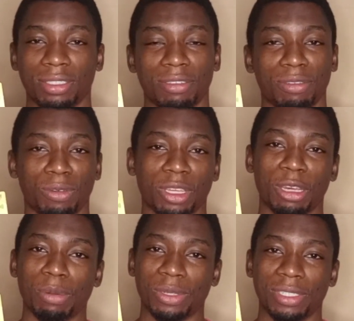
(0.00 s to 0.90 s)
forget
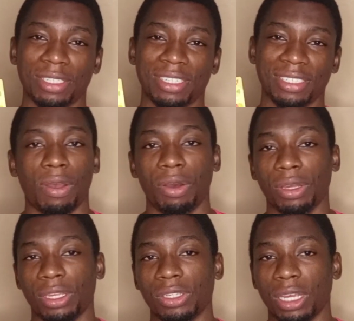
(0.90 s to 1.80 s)
about it.
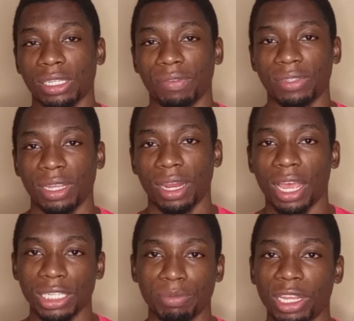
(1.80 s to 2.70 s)
Okay, so as I've said,
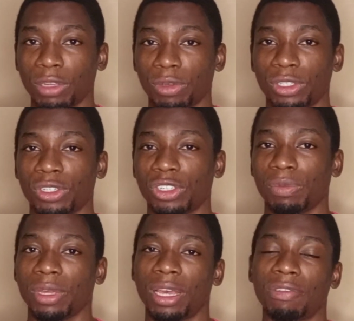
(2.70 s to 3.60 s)
ask me any questions you
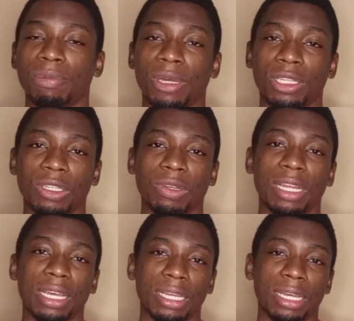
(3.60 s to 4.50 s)
may have about the
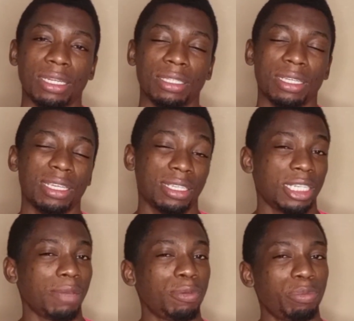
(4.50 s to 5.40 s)
dollar card,
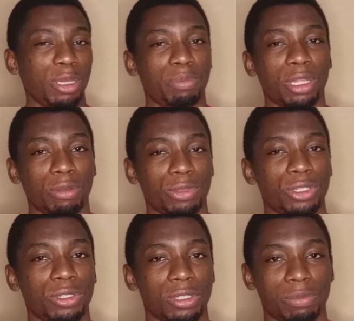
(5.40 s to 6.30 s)
except PayPal
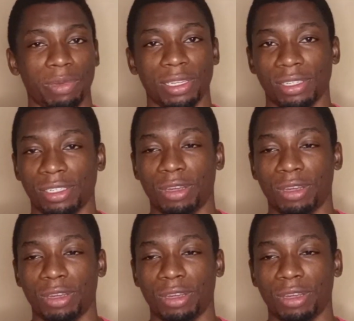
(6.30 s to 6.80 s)
questions, please.